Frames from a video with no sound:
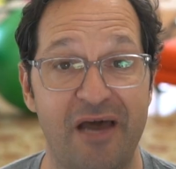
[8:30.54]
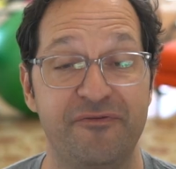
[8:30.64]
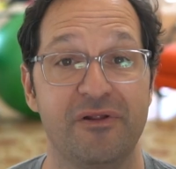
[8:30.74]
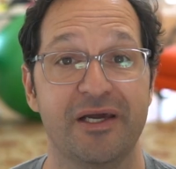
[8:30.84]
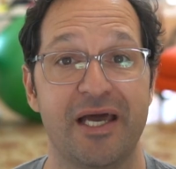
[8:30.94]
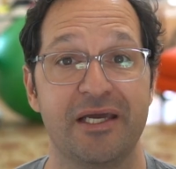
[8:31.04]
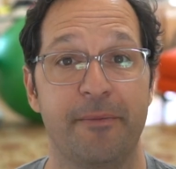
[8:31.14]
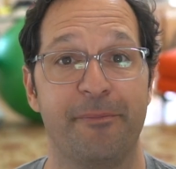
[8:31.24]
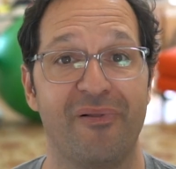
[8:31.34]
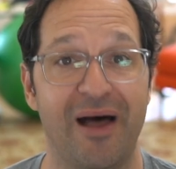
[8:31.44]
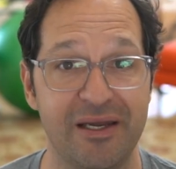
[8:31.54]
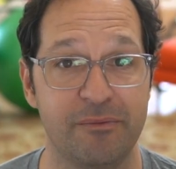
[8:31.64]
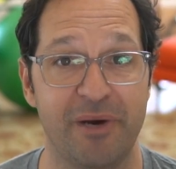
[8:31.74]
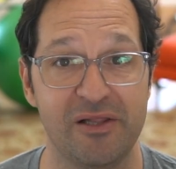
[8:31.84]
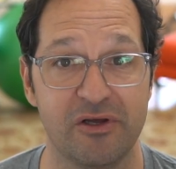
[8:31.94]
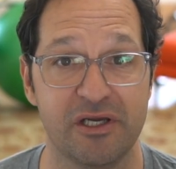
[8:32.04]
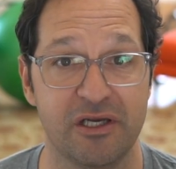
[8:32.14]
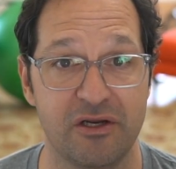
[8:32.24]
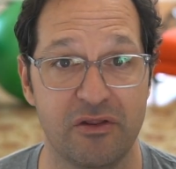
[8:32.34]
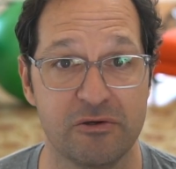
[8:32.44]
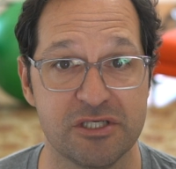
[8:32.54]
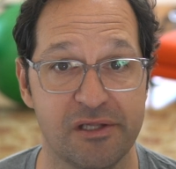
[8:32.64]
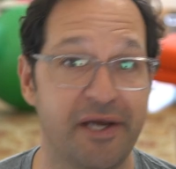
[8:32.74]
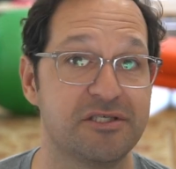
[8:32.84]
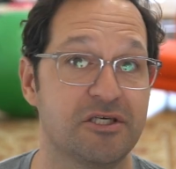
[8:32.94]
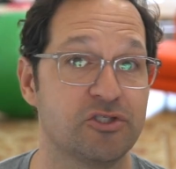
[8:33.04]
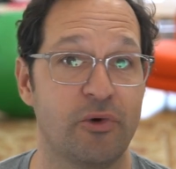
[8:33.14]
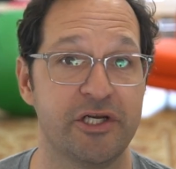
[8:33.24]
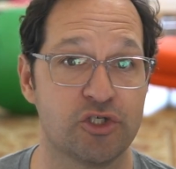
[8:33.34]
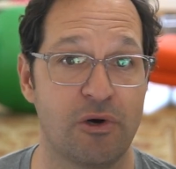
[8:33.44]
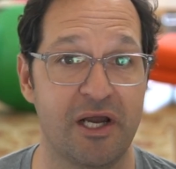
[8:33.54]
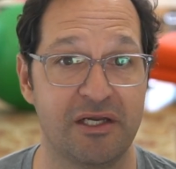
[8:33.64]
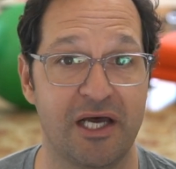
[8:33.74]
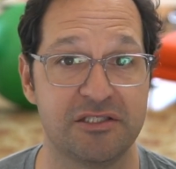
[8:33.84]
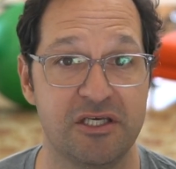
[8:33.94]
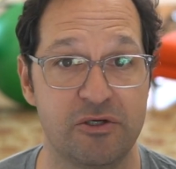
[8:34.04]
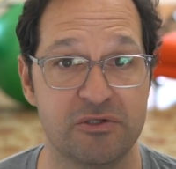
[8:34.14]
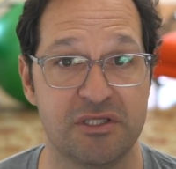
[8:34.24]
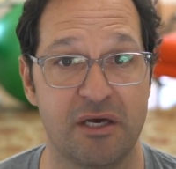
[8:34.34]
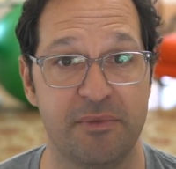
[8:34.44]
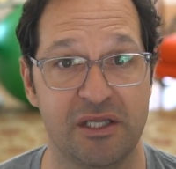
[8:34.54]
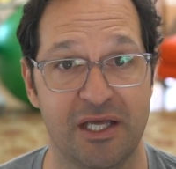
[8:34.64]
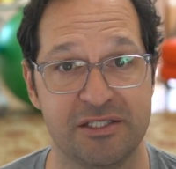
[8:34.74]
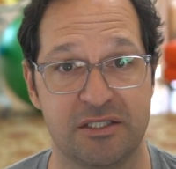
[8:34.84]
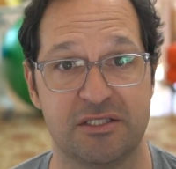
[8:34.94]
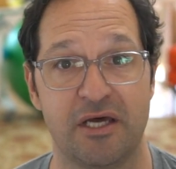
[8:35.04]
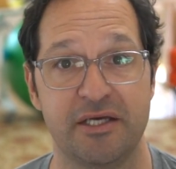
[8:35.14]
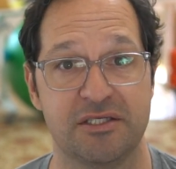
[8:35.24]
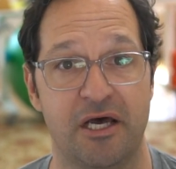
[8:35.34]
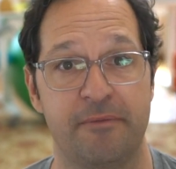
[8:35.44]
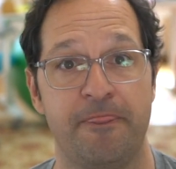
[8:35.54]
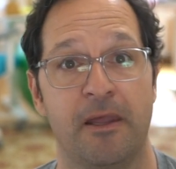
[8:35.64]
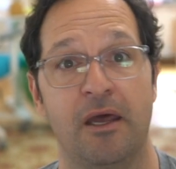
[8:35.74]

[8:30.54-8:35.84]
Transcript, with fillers: I feel like I get blinded by looking into those lights, so I try not to use them unless it's nighttime.